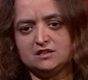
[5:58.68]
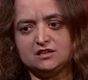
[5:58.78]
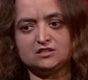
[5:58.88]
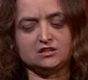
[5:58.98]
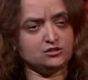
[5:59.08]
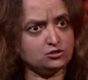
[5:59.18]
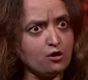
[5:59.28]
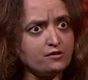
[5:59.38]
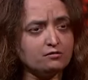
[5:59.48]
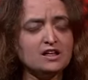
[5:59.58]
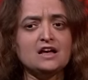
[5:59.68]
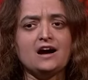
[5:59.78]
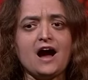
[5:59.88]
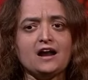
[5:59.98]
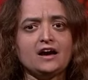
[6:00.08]
in its editorial,
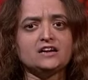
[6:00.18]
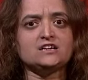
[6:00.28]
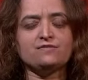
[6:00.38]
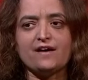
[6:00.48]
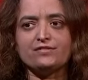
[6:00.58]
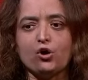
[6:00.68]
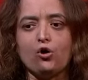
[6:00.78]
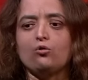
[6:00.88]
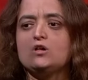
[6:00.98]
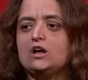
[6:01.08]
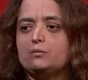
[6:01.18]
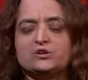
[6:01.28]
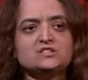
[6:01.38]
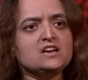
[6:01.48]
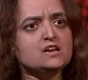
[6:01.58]
highlighted that the whole
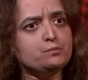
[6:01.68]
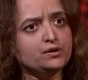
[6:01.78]
Brazilian